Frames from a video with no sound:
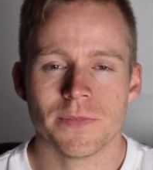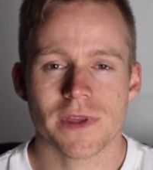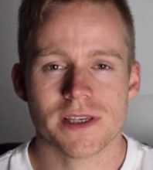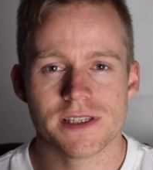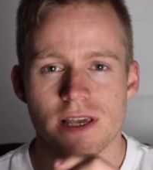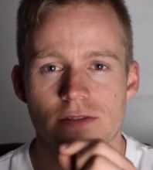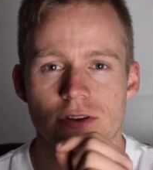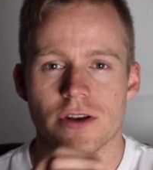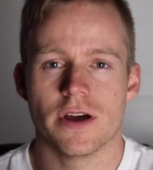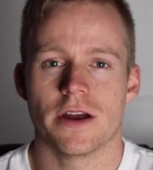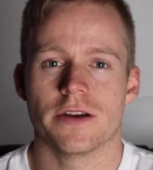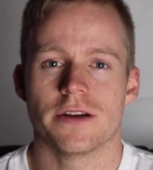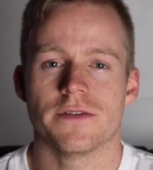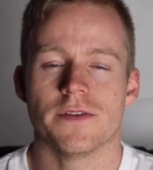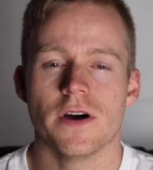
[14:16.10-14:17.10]

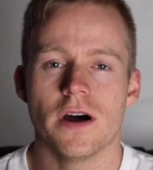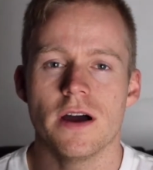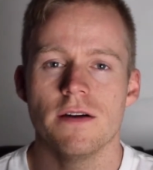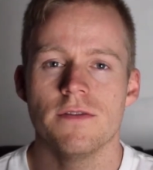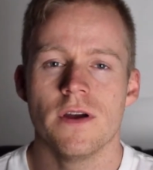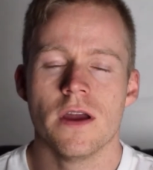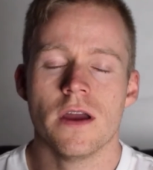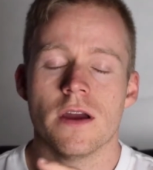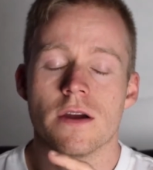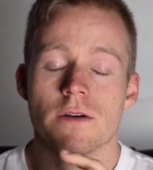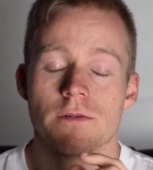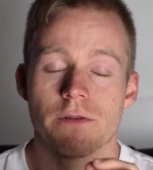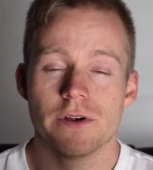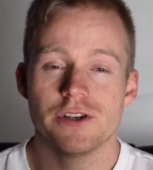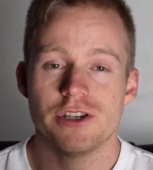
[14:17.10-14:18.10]
$79.95,
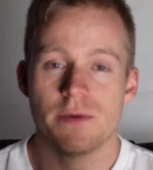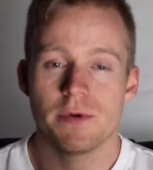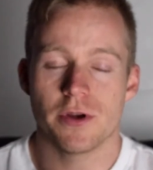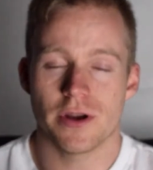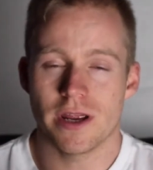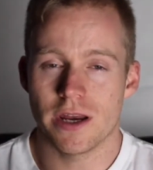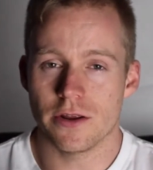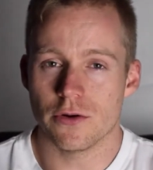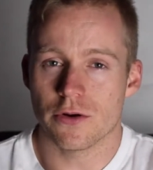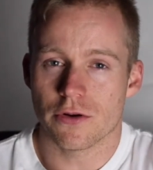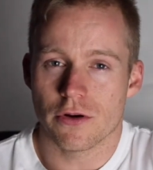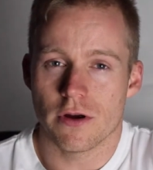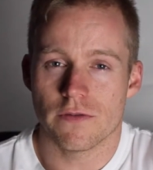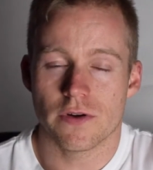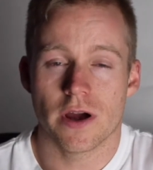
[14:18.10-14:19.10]
free shipping on any order
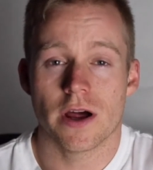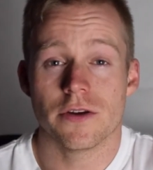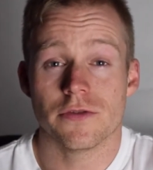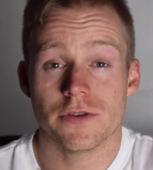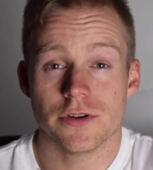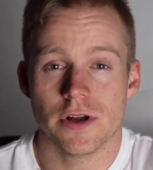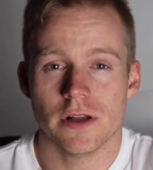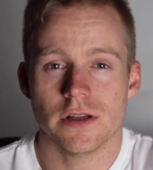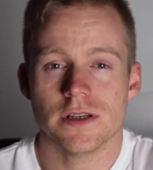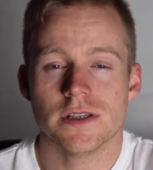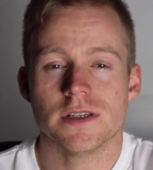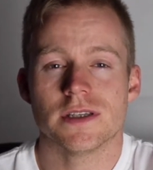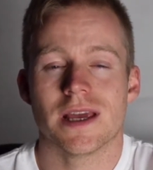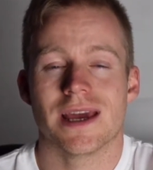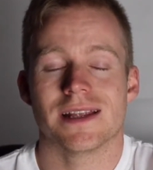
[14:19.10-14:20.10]
over
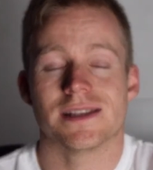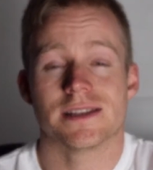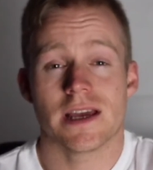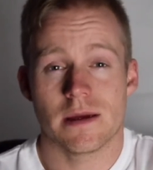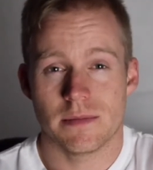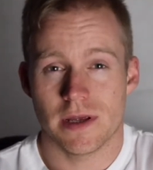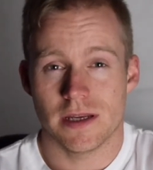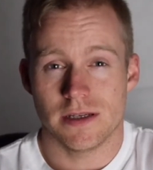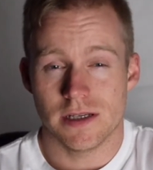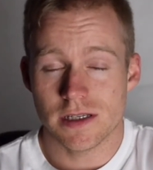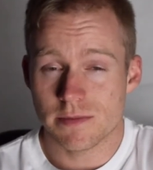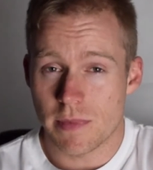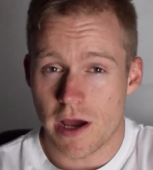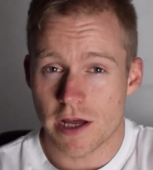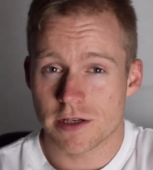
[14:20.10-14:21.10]
$100, and same day
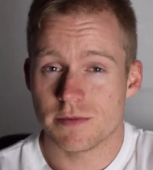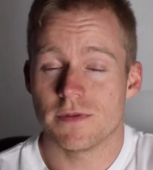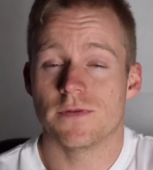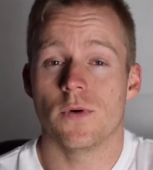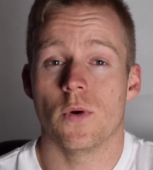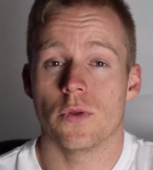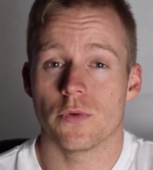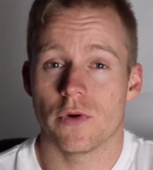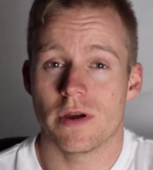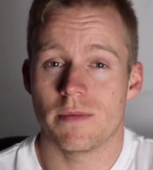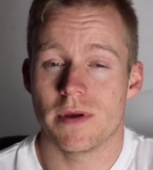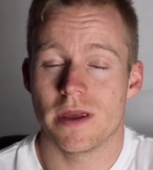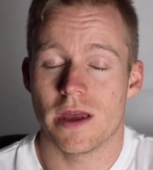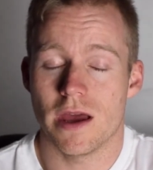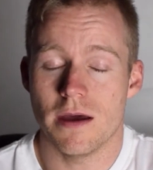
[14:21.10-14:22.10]
dispatch before 3
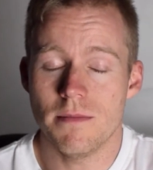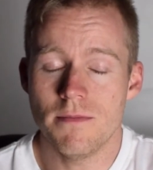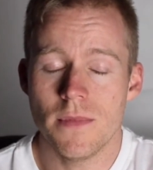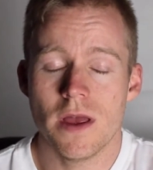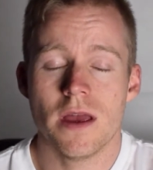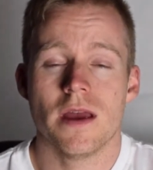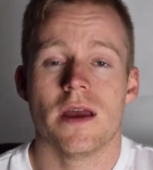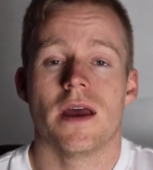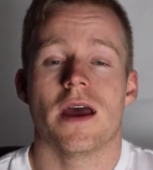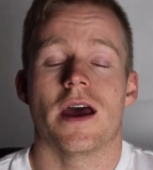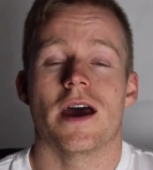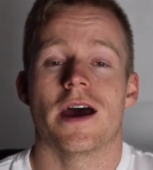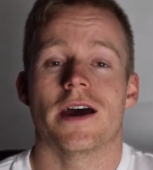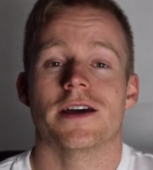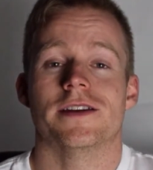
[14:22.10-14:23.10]
p.m,
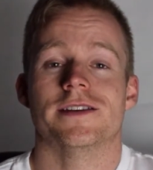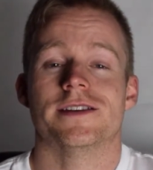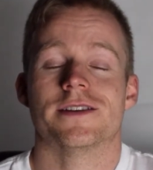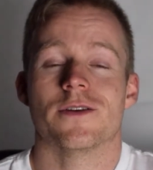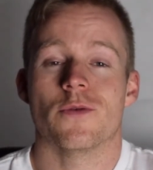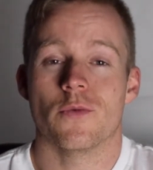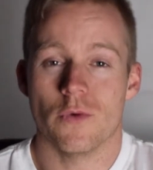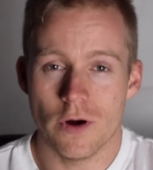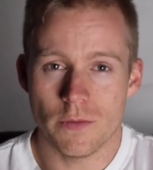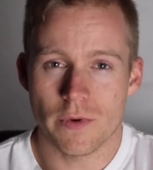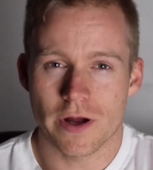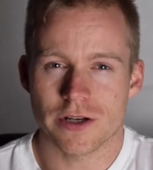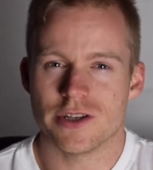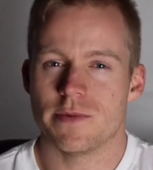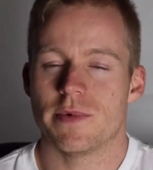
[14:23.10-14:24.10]
and
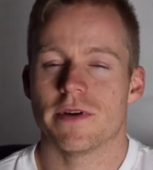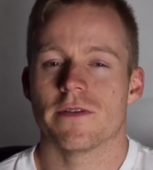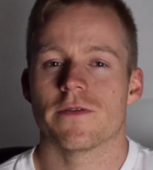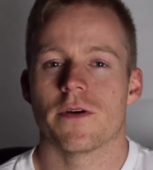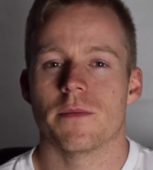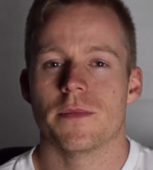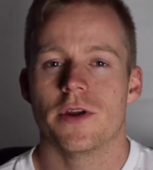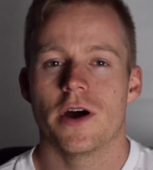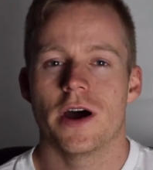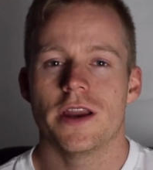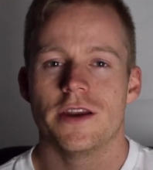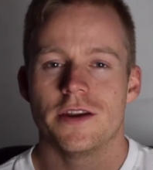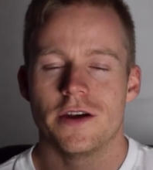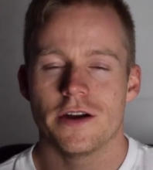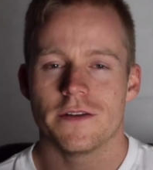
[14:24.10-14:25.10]
worldwide shipping from
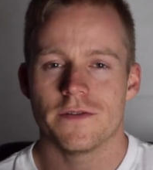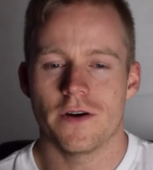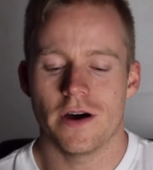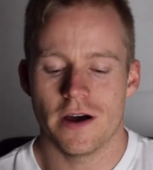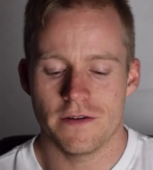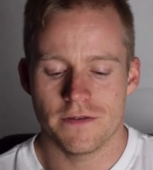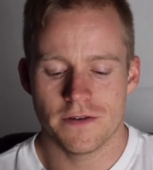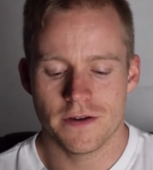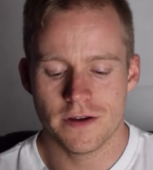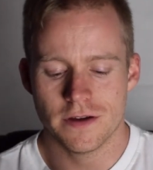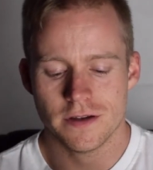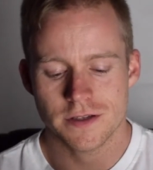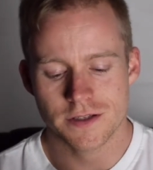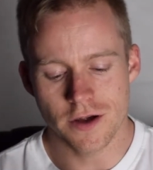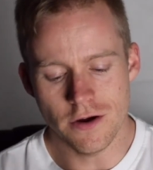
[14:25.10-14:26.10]
$9.95.
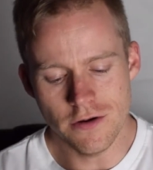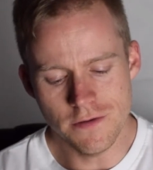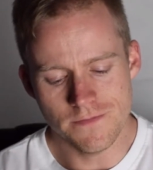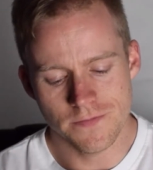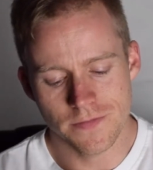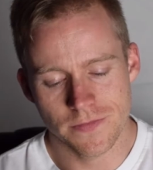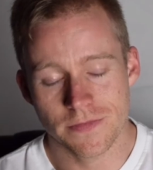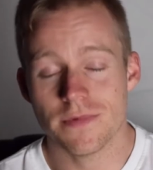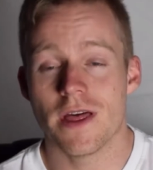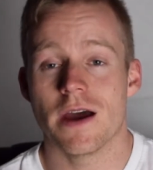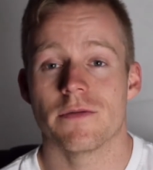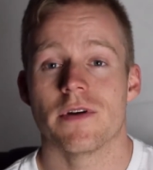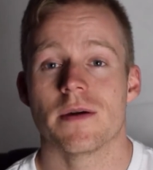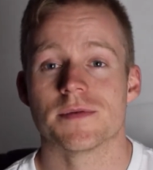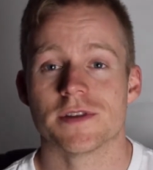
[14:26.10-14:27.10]
So
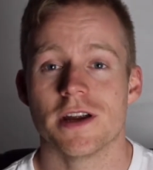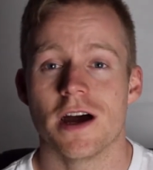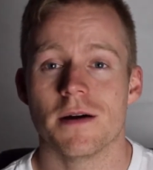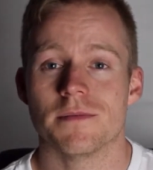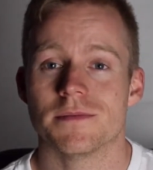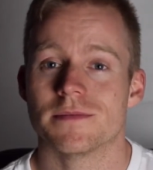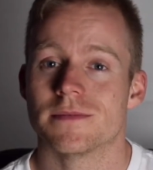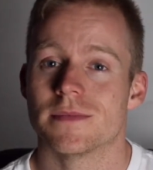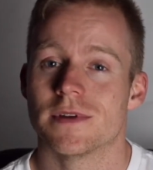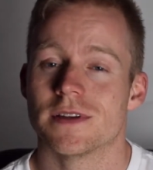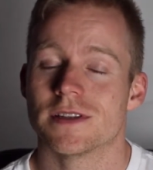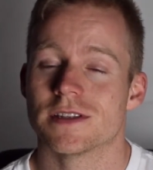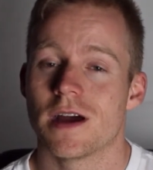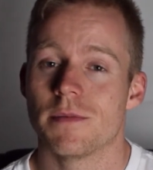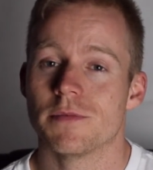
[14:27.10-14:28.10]
that wraps it up.
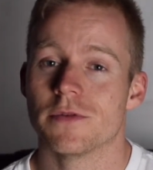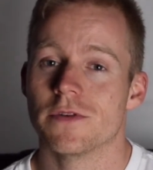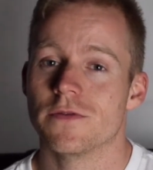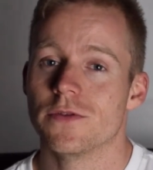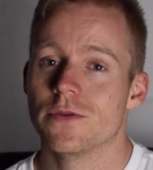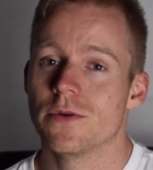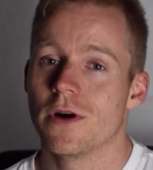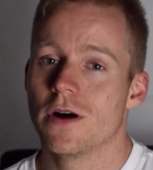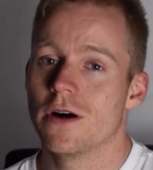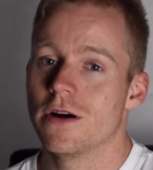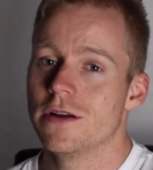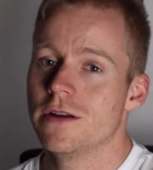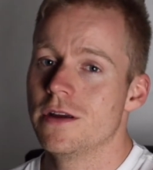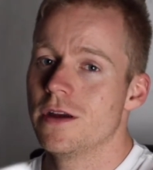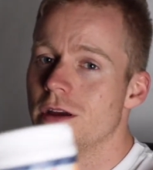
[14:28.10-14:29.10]
Supplement review
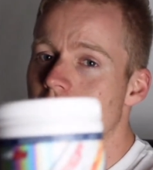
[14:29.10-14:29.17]
on